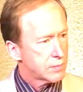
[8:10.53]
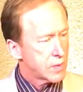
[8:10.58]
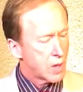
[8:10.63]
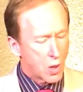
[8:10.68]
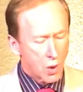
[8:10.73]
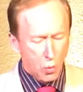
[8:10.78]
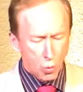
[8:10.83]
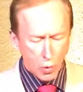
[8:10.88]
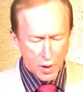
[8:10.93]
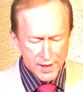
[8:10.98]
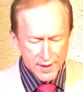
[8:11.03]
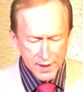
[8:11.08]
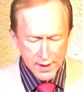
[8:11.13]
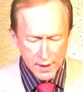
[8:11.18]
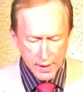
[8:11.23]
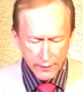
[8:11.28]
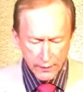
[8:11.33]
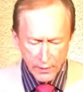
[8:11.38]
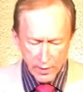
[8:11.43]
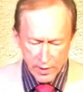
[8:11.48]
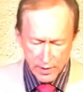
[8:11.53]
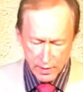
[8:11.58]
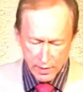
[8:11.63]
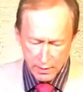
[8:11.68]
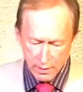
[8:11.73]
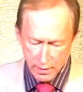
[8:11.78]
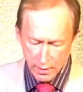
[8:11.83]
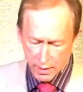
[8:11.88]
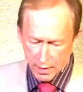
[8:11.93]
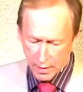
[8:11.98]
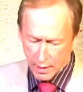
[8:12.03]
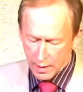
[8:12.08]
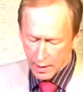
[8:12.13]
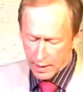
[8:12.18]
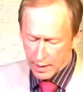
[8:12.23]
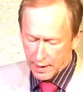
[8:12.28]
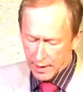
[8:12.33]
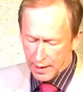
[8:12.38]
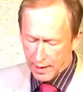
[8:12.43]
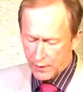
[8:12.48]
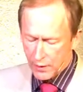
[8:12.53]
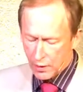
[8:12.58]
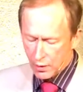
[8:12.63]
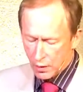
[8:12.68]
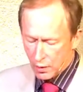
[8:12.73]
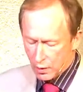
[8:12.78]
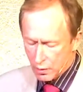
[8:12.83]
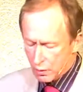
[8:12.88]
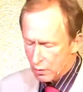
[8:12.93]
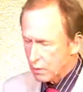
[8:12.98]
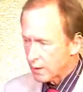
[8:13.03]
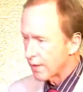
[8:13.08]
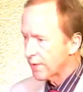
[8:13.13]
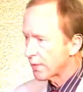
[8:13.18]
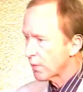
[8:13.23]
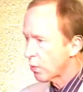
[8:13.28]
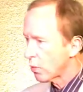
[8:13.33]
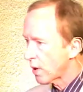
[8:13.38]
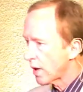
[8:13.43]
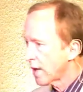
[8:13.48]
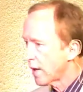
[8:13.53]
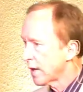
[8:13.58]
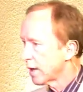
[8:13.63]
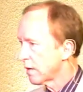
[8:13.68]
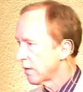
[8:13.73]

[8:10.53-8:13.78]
What's the difference in the who and the why of